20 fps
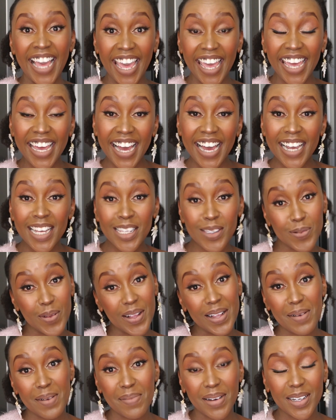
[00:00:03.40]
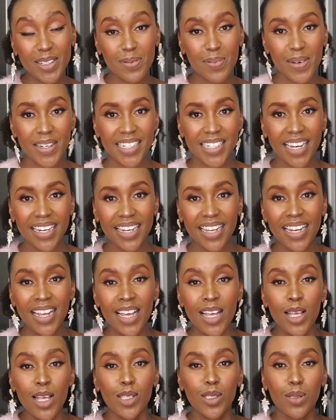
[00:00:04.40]
Hey guys, welcome back to my channel.
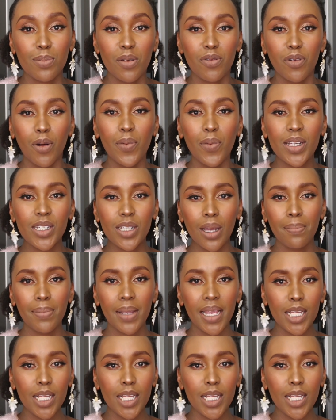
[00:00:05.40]
So before we jump